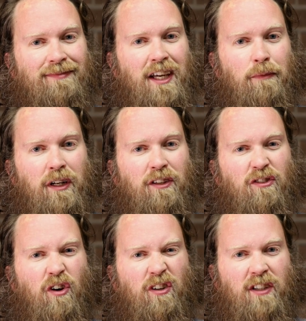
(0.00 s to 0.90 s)
10
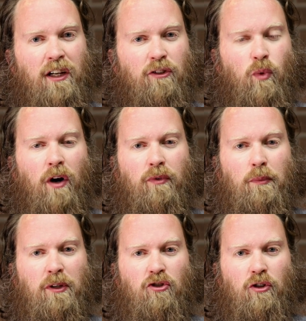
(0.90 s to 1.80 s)
minutes long, 10 to 12
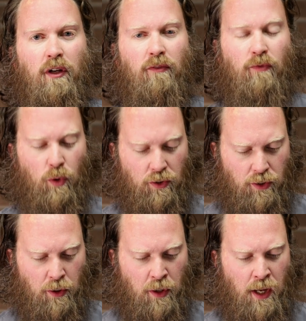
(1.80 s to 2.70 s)
we've been shooting for.
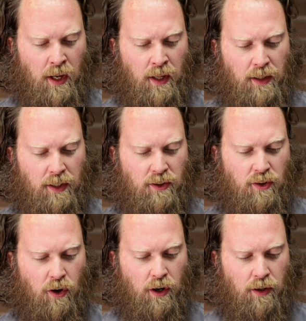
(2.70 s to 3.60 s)
So let's
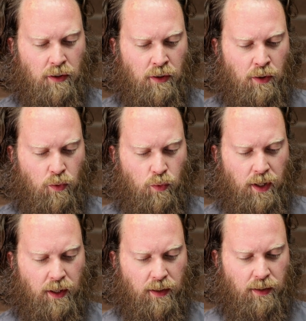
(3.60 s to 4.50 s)
start
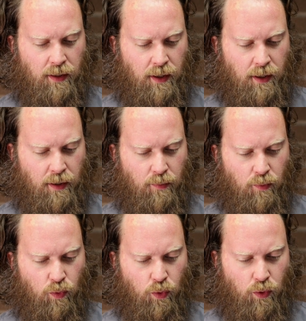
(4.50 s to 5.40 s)
with
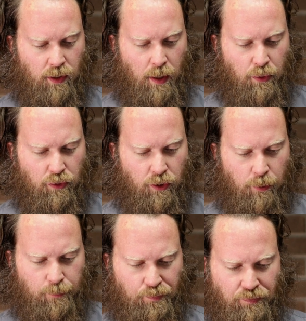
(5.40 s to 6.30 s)
rule number
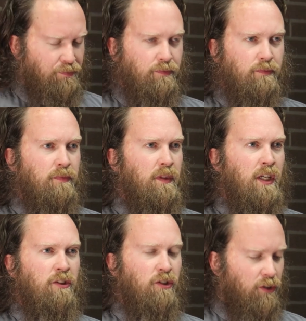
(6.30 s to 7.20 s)
2.
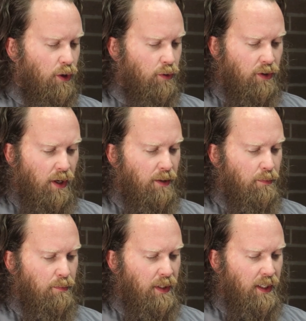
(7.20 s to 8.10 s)
It just goes on,
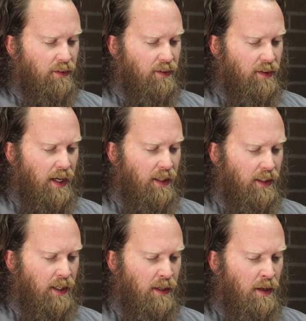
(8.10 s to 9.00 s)
it begins,
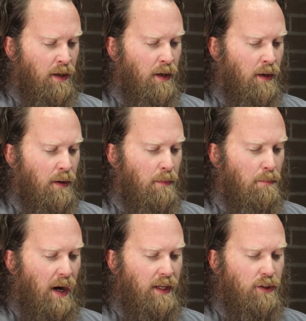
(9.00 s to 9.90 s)
secondly,
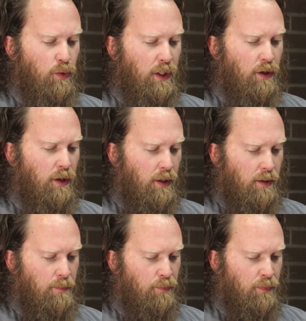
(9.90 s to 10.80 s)
by doing good,